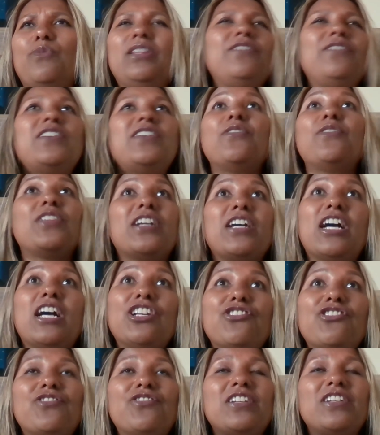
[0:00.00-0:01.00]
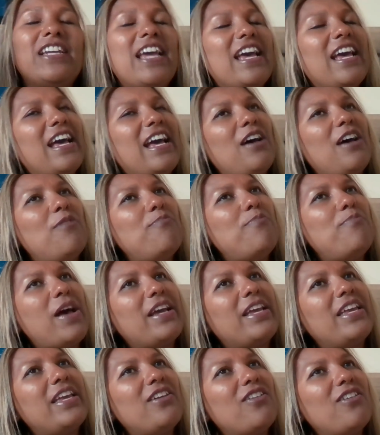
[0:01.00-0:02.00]
lived out in the country,
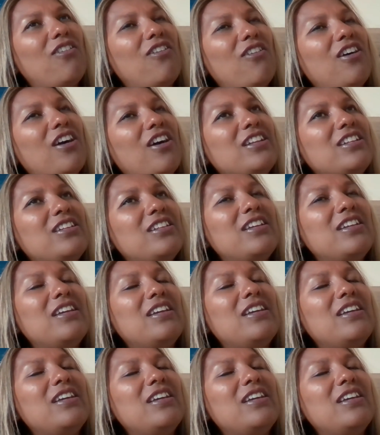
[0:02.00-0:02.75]
backing on